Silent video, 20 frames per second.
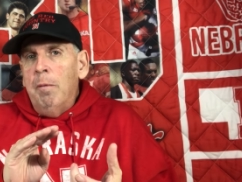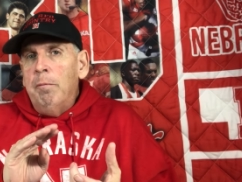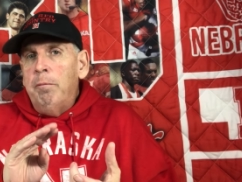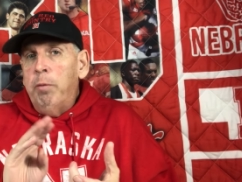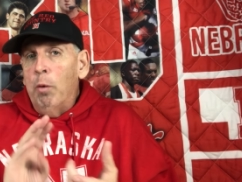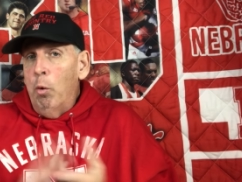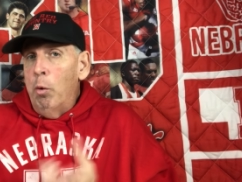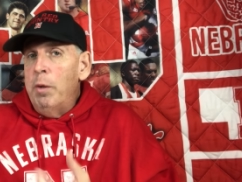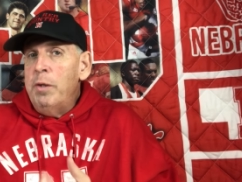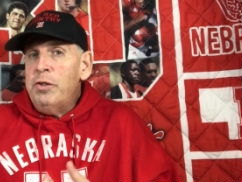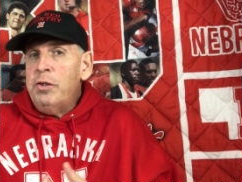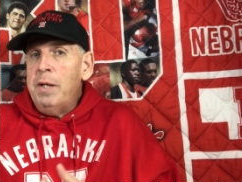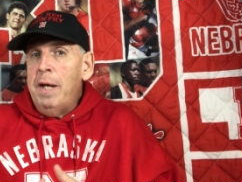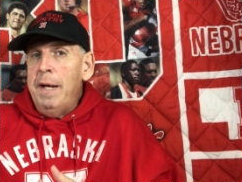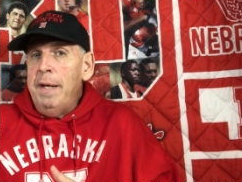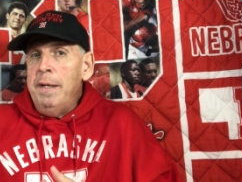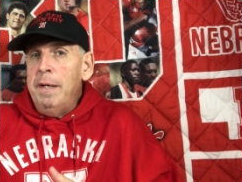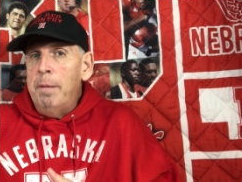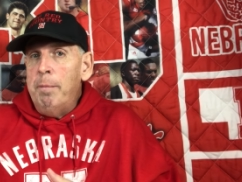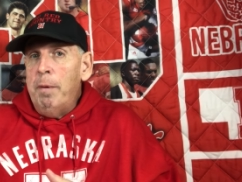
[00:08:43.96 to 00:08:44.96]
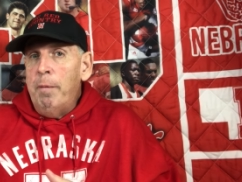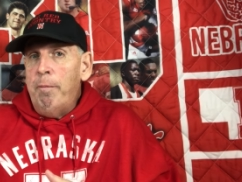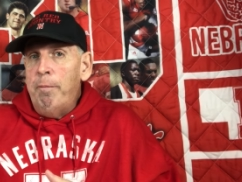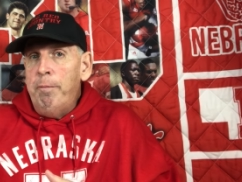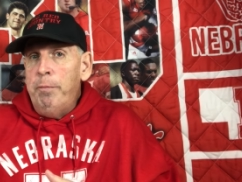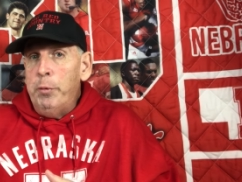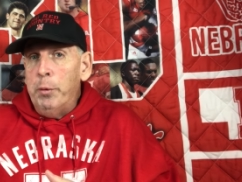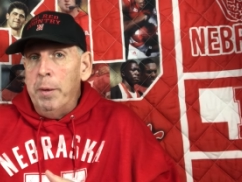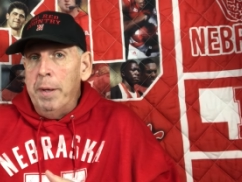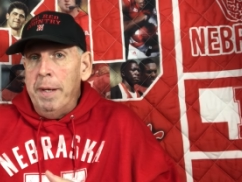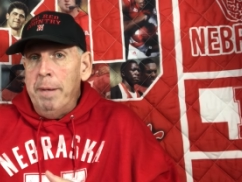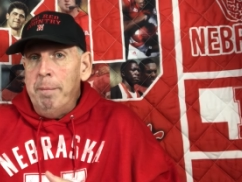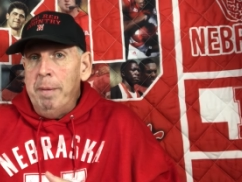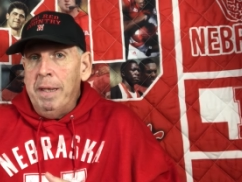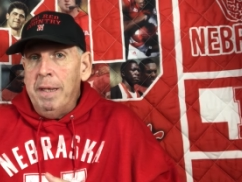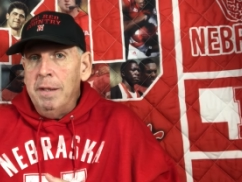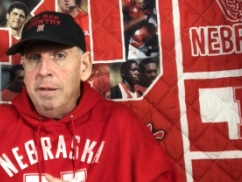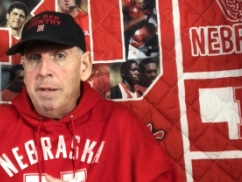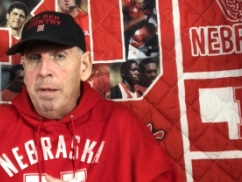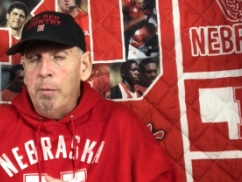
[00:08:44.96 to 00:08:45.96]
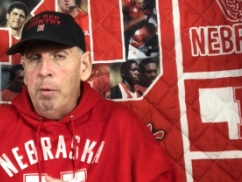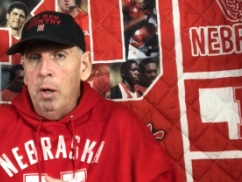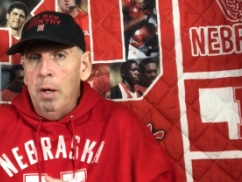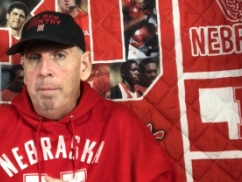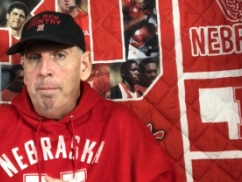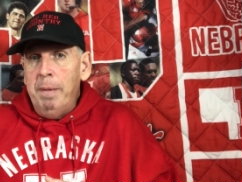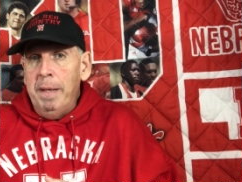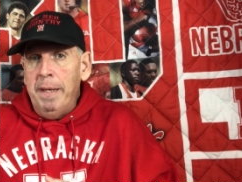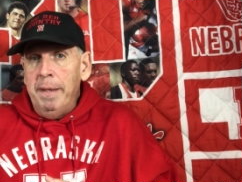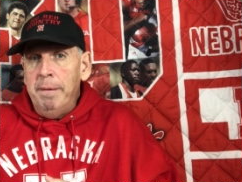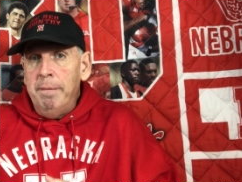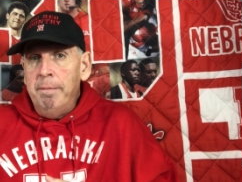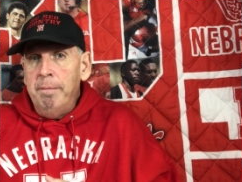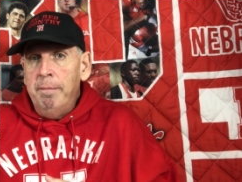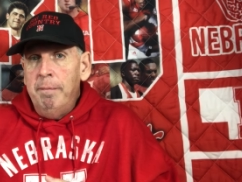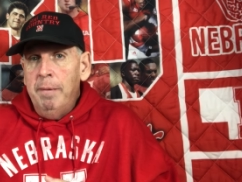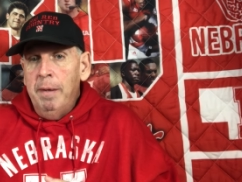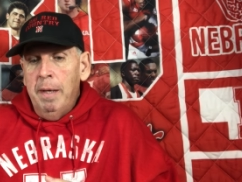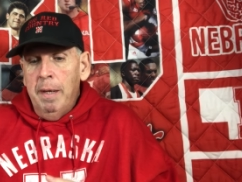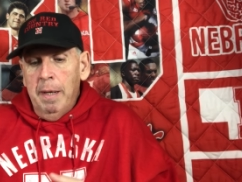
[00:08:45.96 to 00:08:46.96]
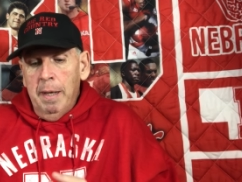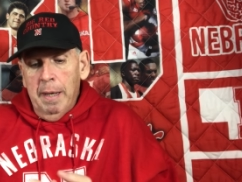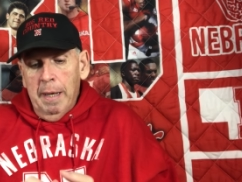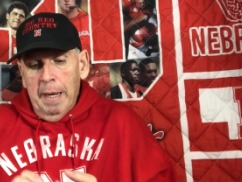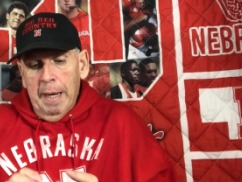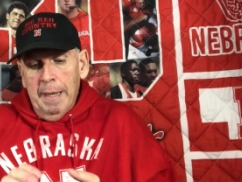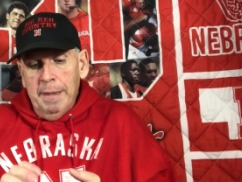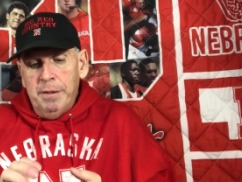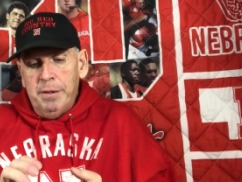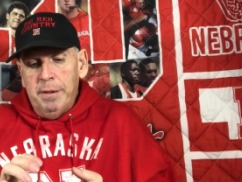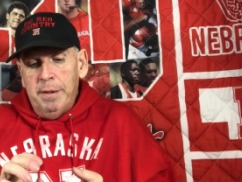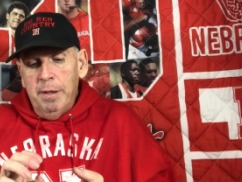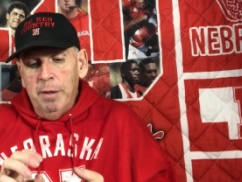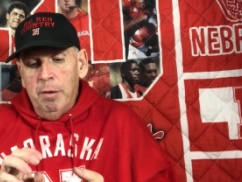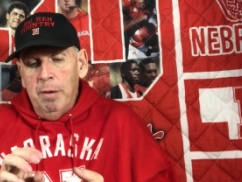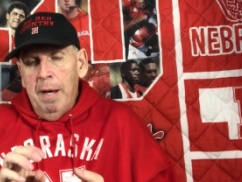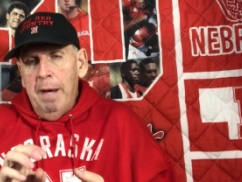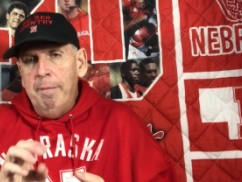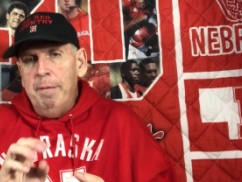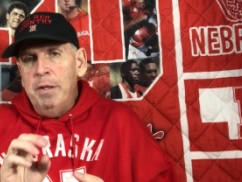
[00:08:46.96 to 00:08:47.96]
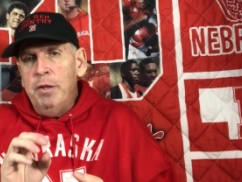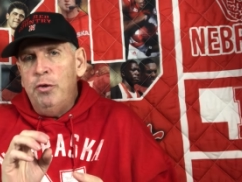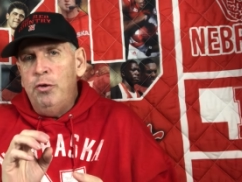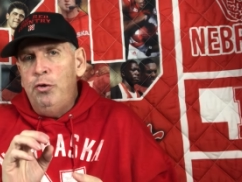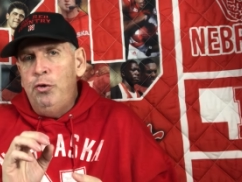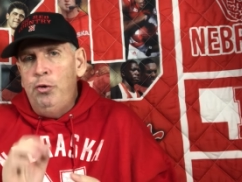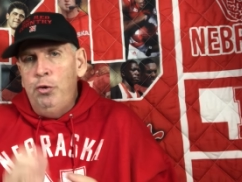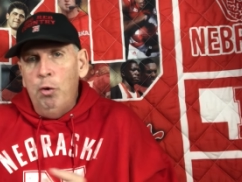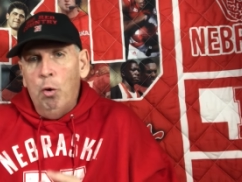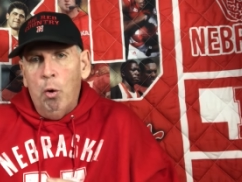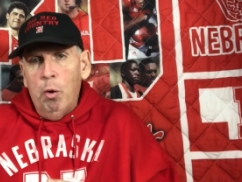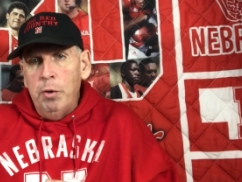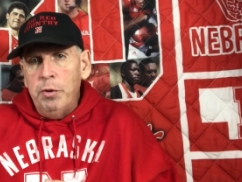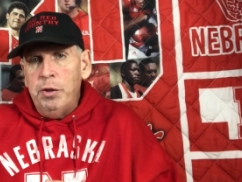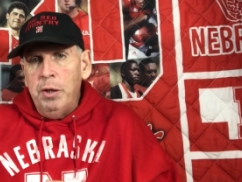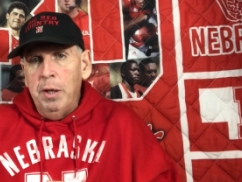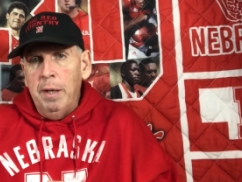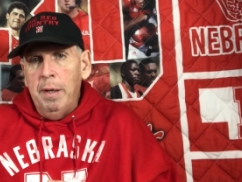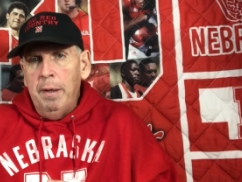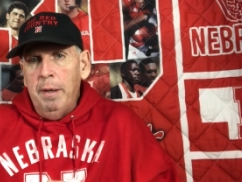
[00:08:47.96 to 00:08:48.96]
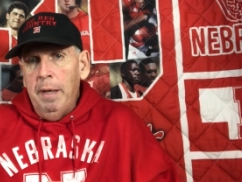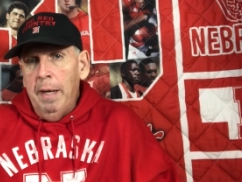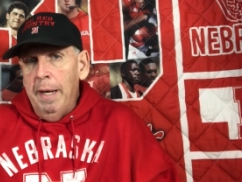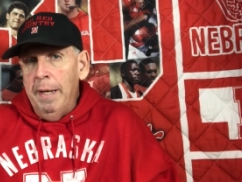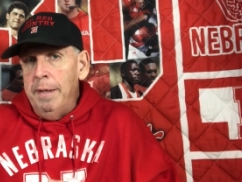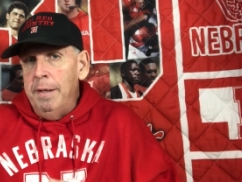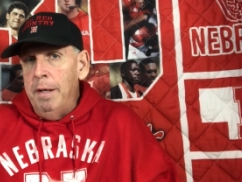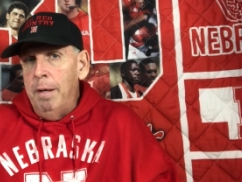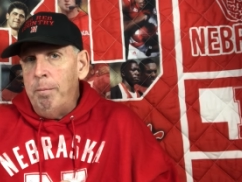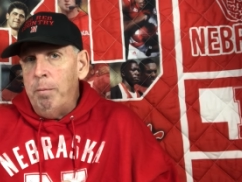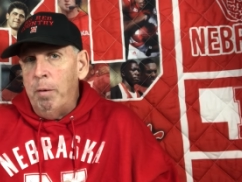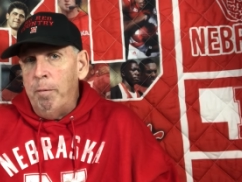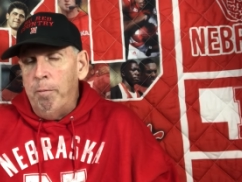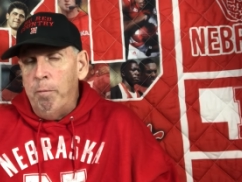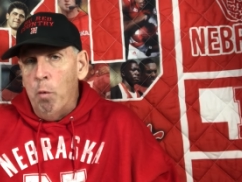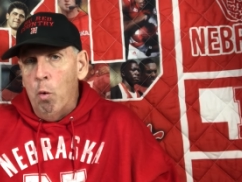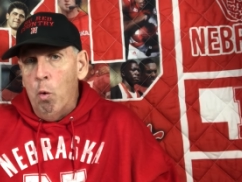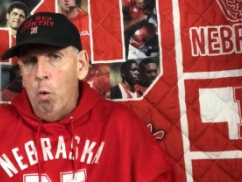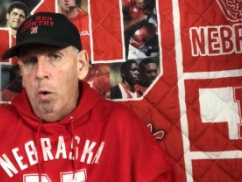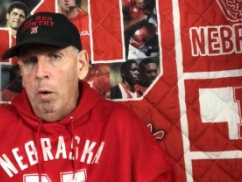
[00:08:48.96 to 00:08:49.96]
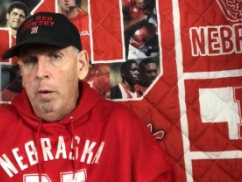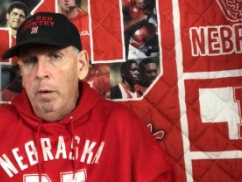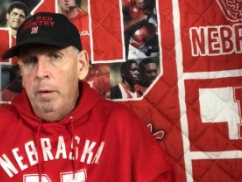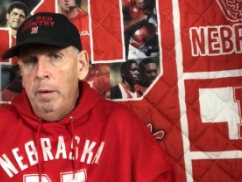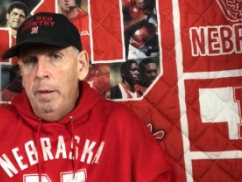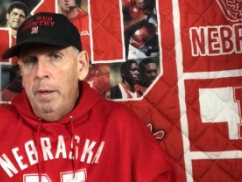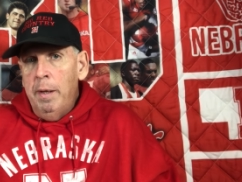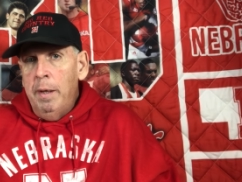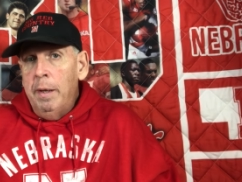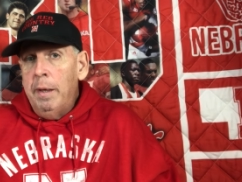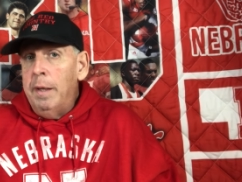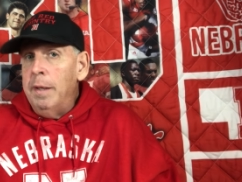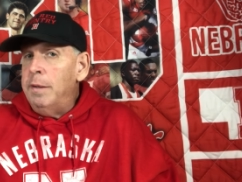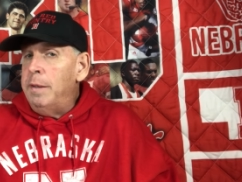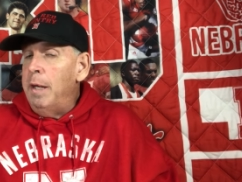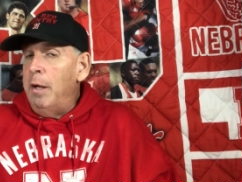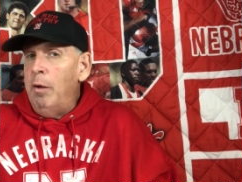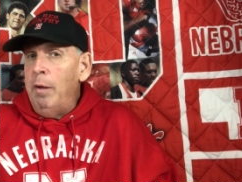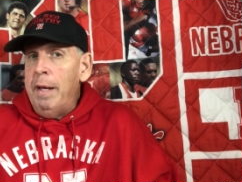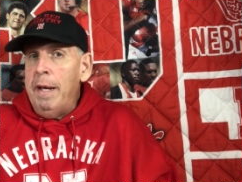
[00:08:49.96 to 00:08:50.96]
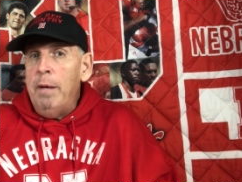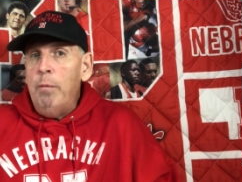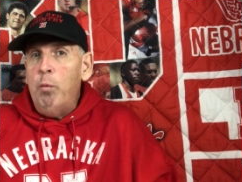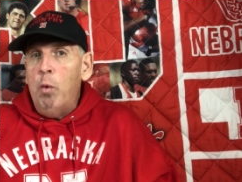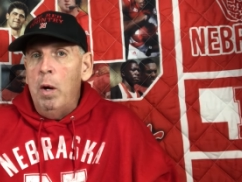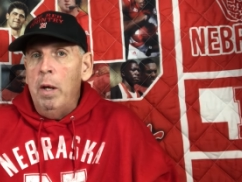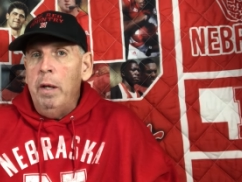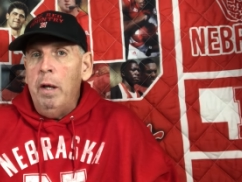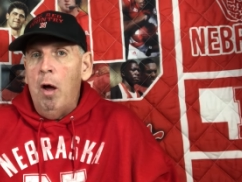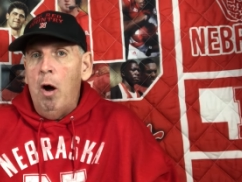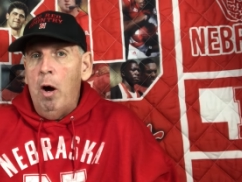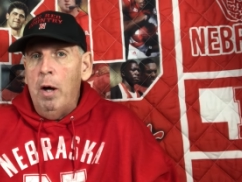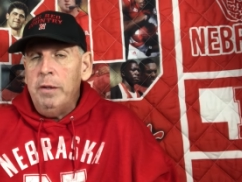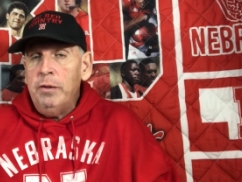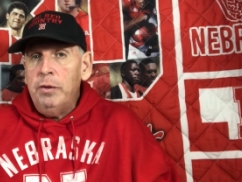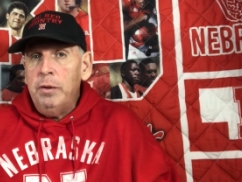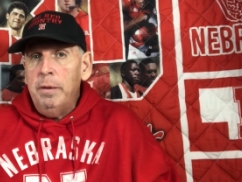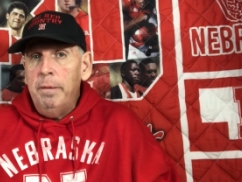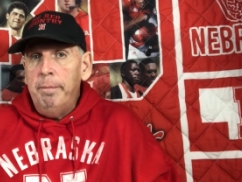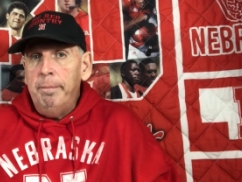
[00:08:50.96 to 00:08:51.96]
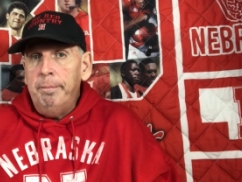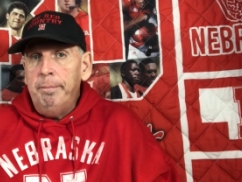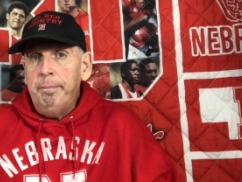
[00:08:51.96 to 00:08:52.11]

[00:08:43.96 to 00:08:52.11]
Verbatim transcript: Florida State number three because they were unbeaten, and still having Georgia at number four because they only had one loss.